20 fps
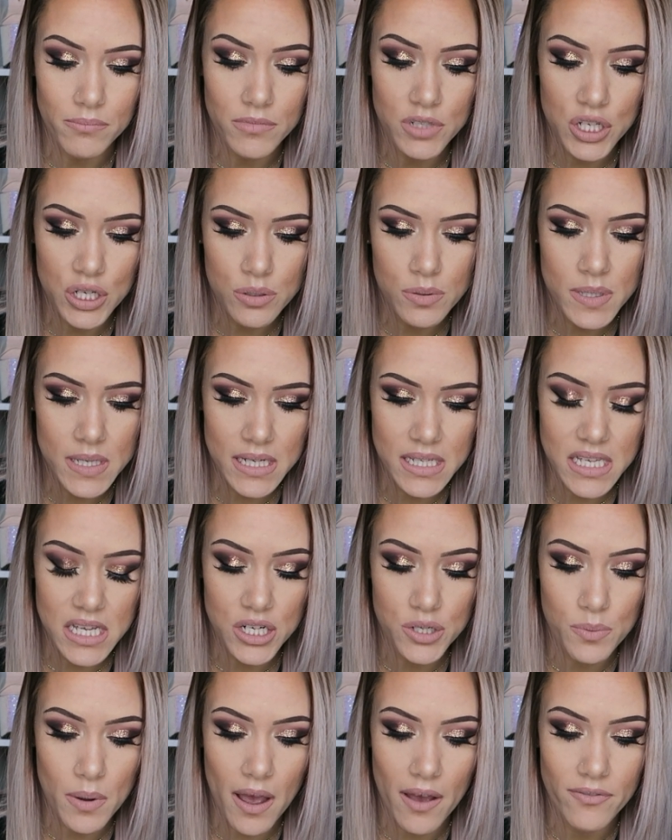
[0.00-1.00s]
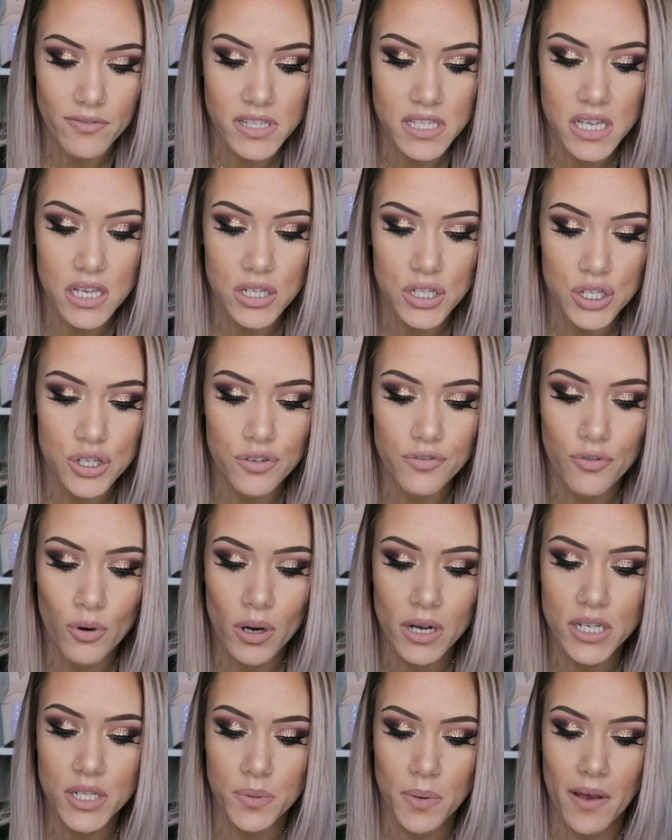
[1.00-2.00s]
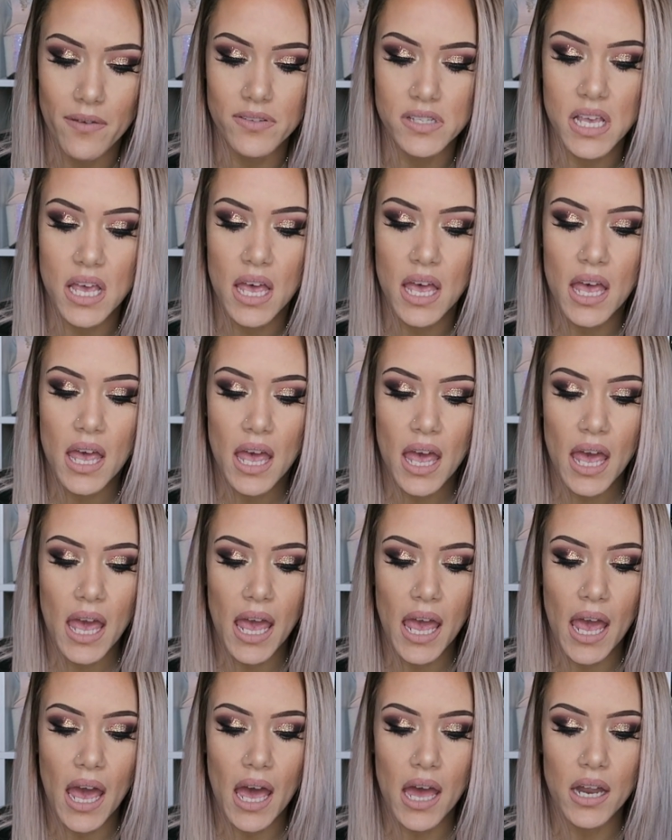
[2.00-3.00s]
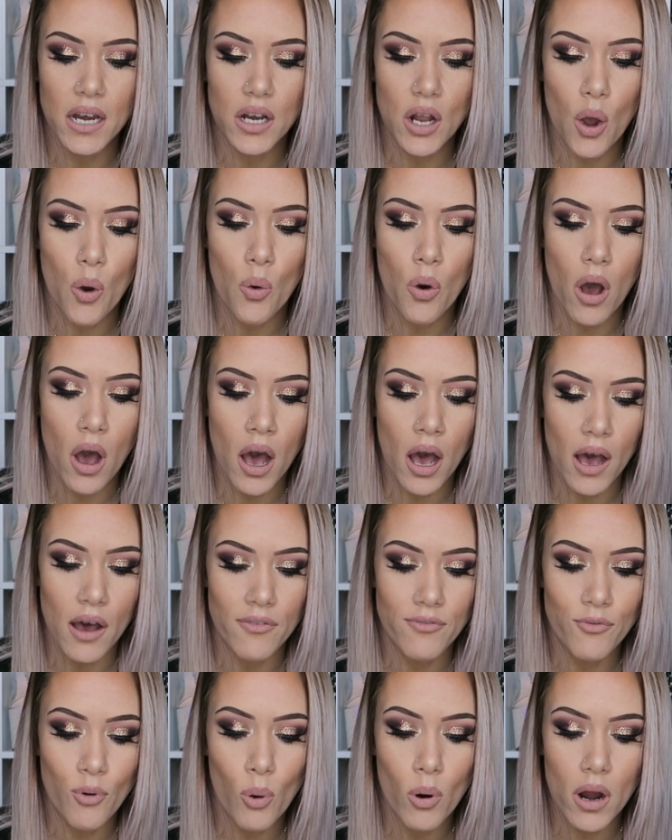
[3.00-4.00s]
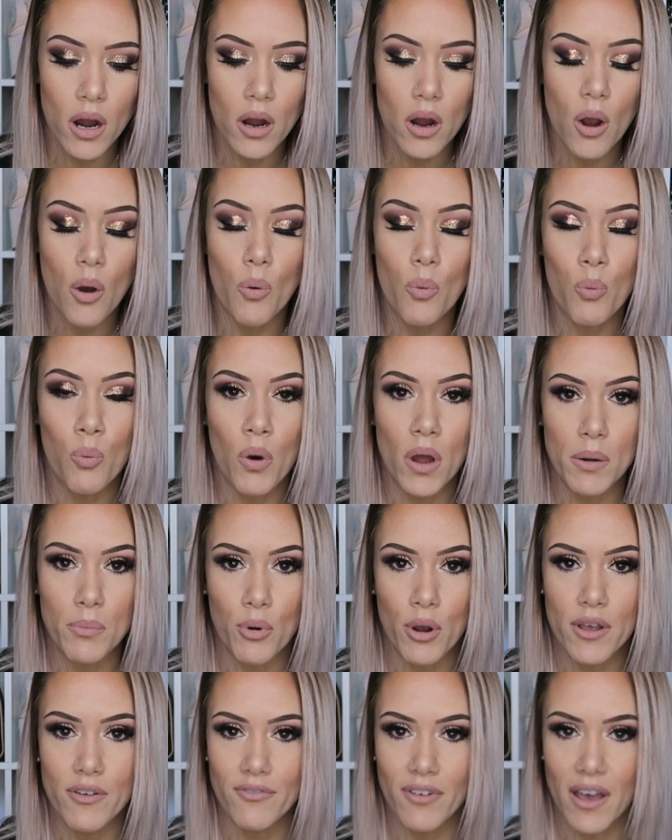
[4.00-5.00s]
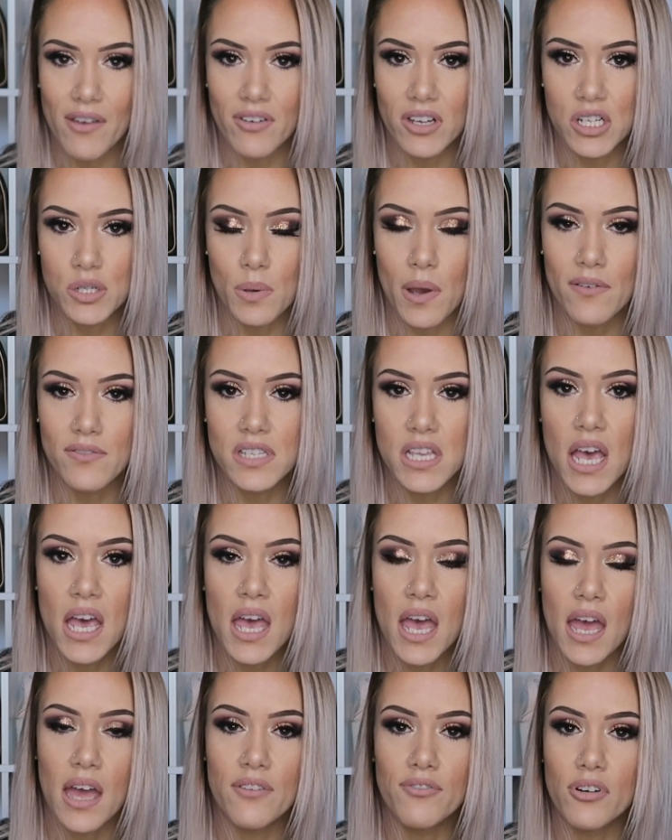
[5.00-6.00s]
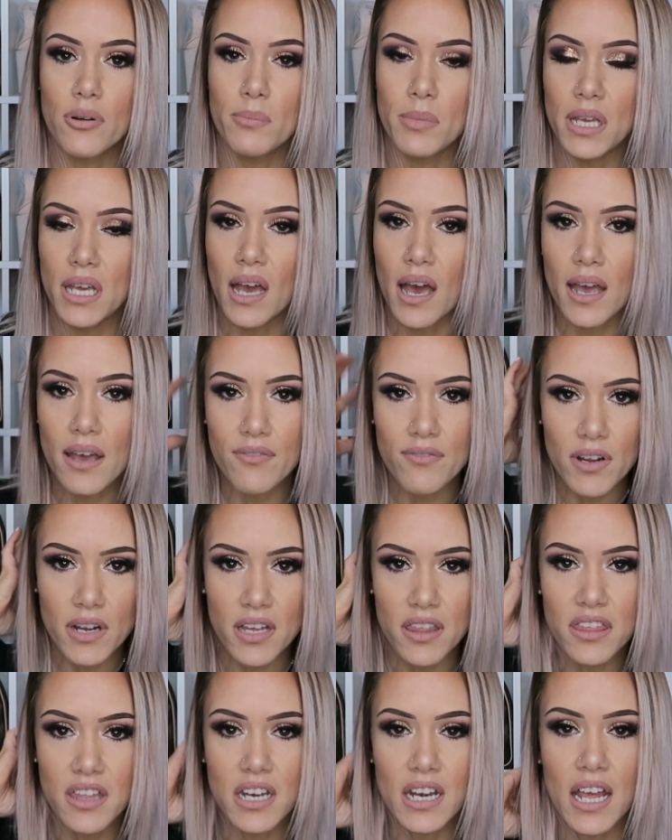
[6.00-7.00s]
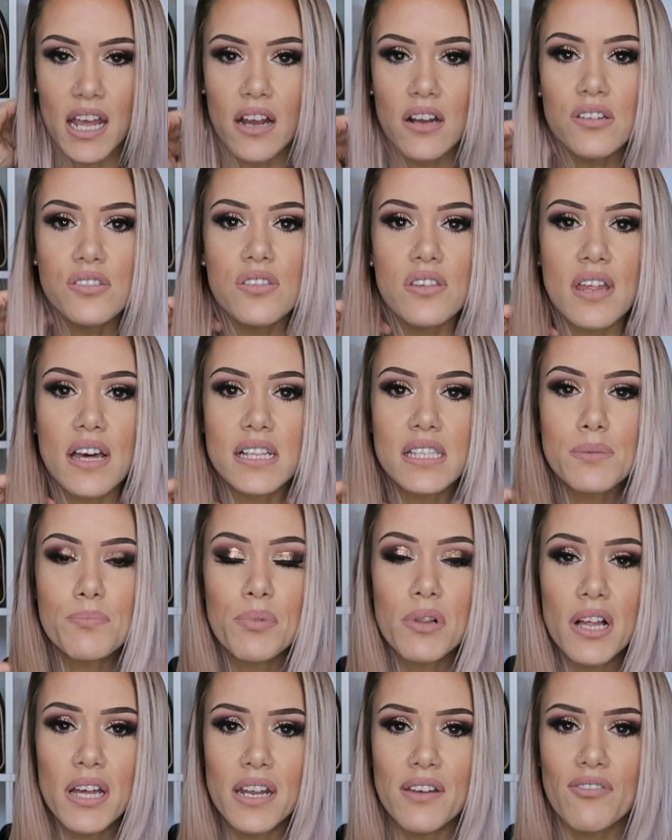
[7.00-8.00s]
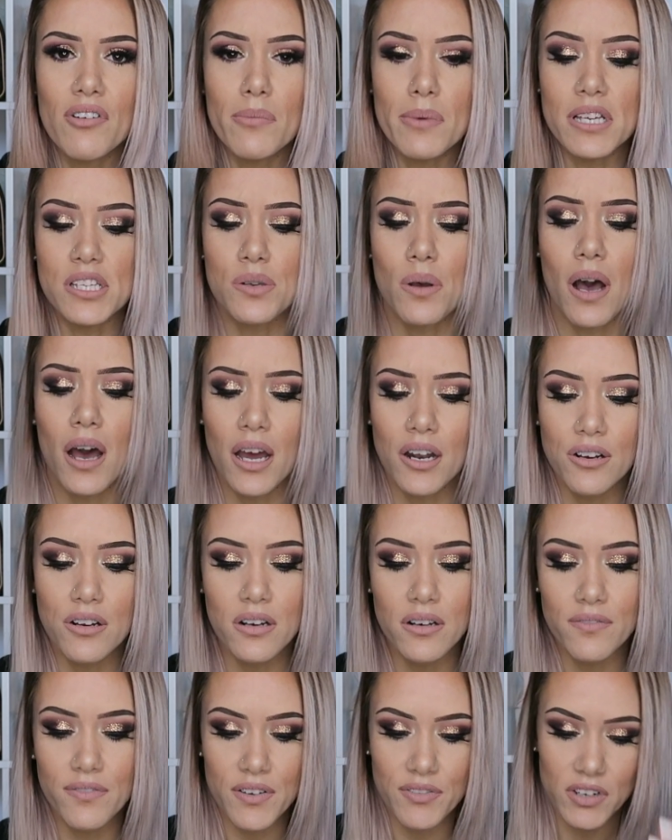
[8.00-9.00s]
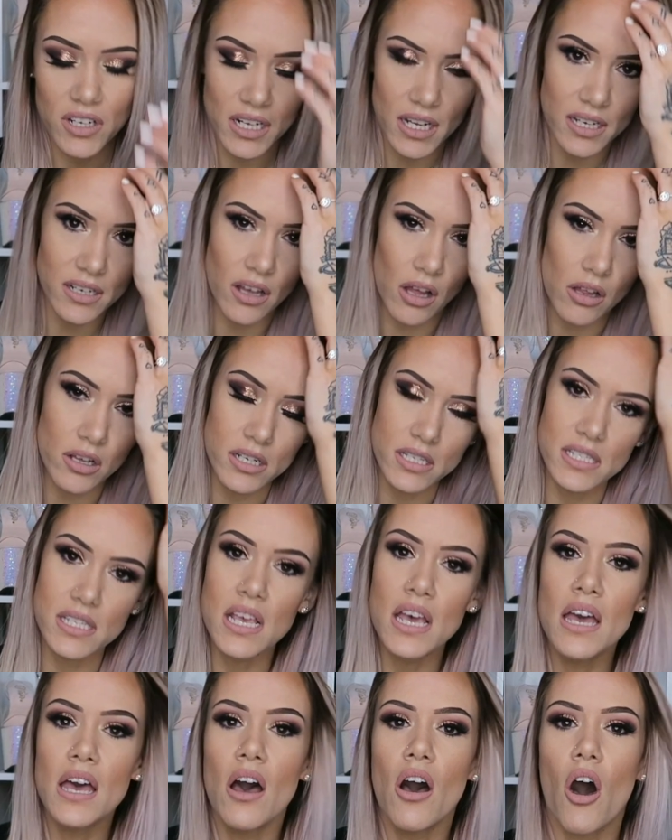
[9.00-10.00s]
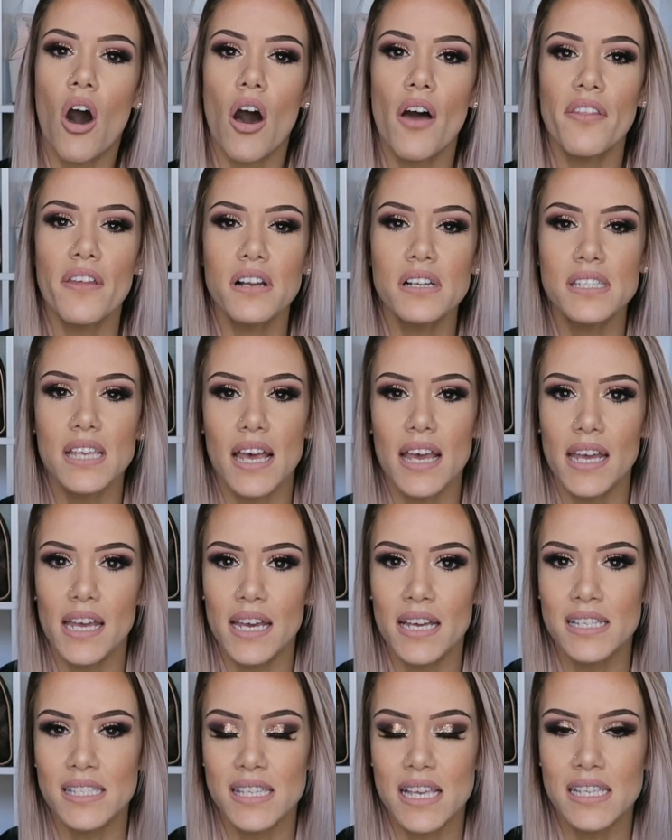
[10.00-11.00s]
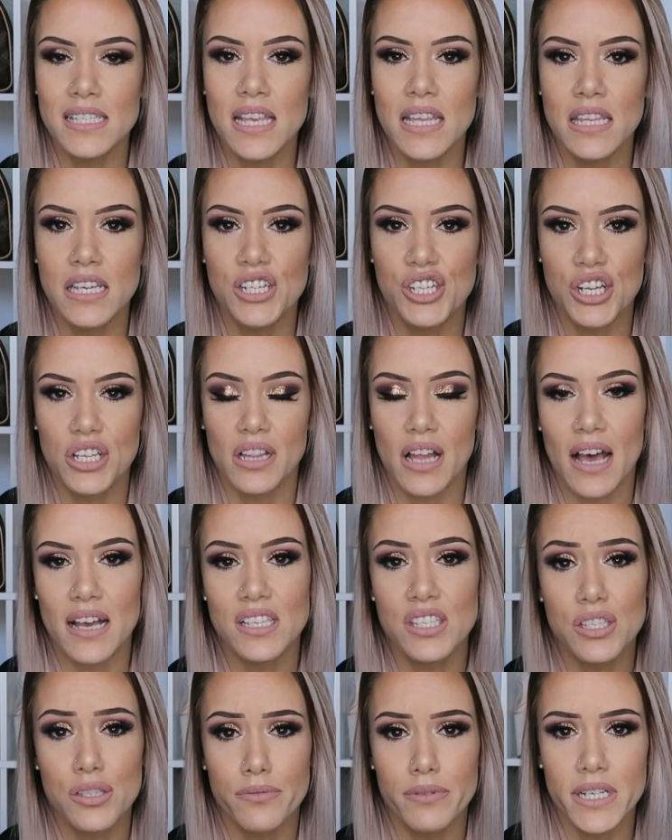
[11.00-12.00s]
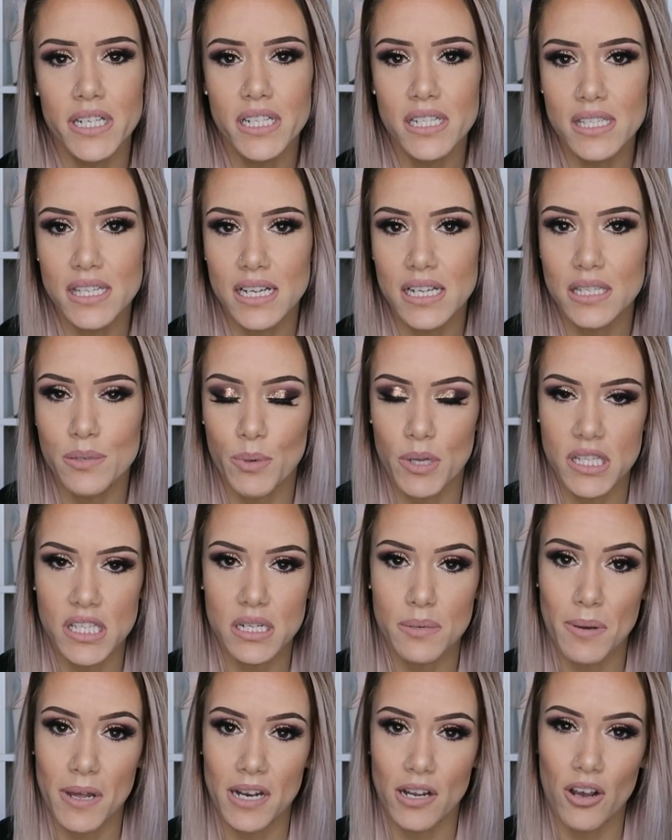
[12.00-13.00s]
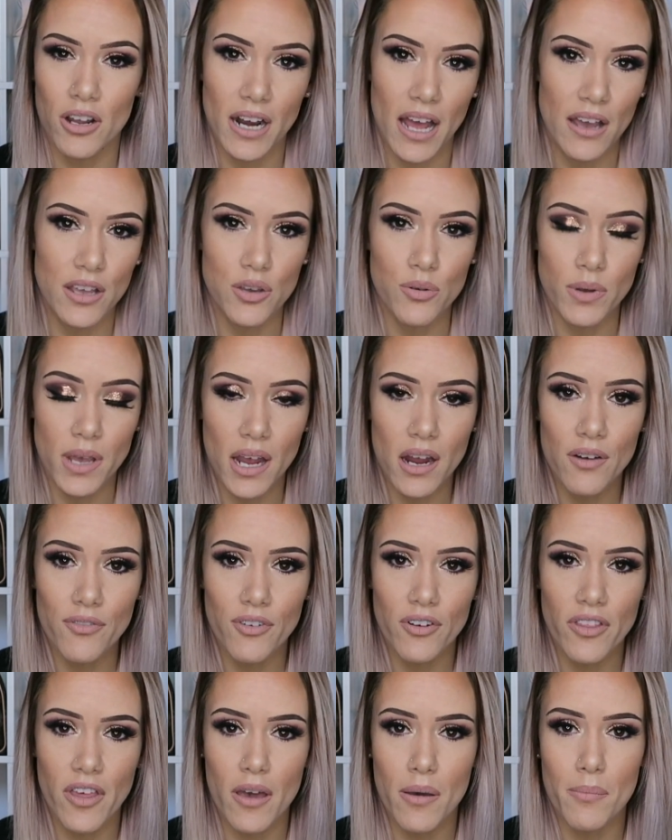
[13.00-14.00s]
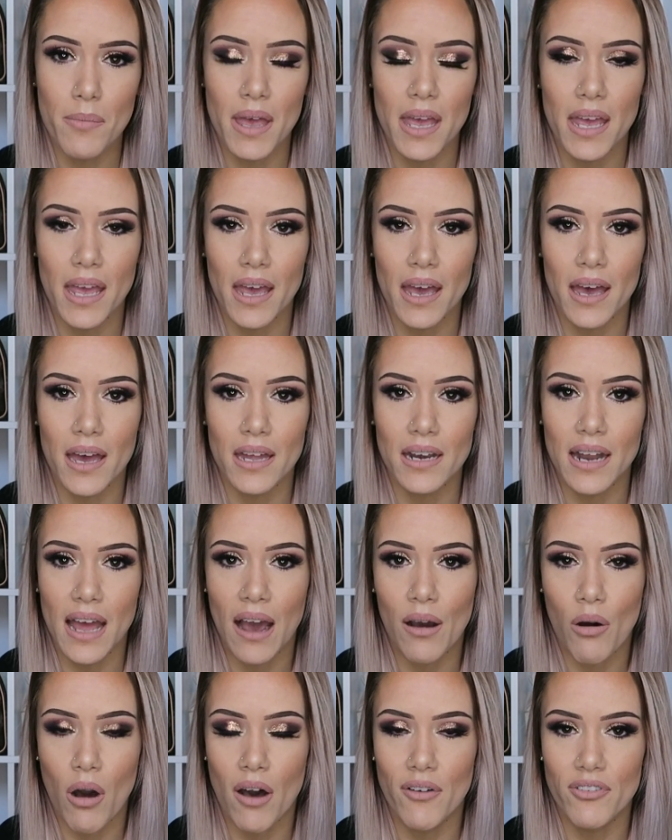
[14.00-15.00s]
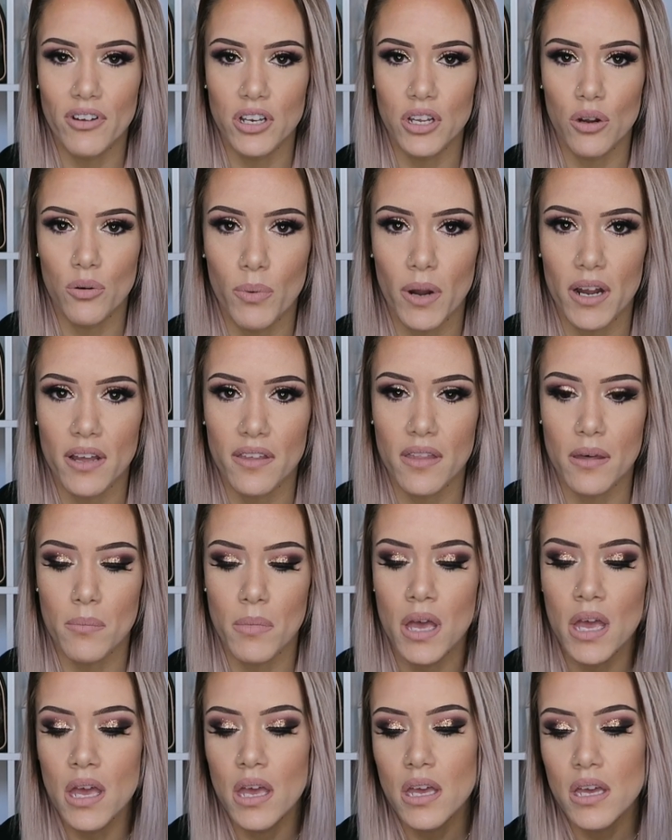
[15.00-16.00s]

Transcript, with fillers: two 6-inch wefts, two 4-inch wefts, and four 1.5-inch wefts. And for me, I have very thin hair, so that's plenty for me. So $159. On their site, it says that these should last 3 to 6 months depending on how you care for them and how often wearing them.